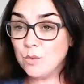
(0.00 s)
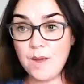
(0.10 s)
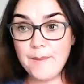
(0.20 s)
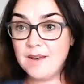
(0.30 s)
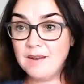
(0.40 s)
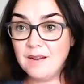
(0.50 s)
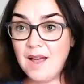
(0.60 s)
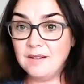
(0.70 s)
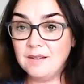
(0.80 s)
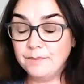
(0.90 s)
women,
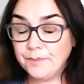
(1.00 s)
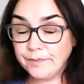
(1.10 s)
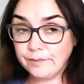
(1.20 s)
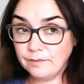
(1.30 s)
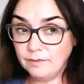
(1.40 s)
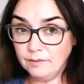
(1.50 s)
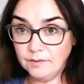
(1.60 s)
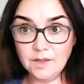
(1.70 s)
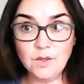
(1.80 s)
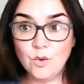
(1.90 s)
and,
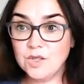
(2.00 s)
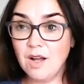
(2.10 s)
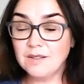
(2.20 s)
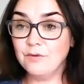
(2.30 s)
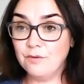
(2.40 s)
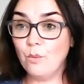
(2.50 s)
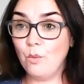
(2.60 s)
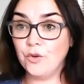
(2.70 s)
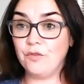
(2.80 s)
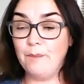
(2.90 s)
you know, there's lots of
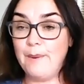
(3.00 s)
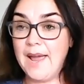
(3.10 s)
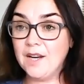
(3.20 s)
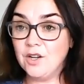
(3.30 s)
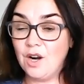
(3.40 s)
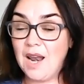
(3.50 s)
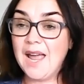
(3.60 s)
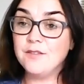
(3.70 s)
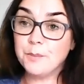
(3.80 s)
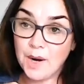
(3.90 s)
wonderful men in our
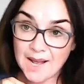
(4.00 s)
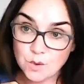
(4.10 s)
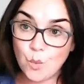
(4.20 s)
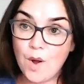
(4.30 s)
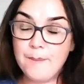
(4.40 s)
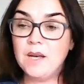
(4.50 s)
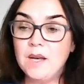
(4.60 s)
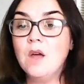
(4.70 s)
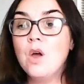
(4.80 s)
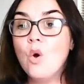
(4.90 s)
lives, but as women,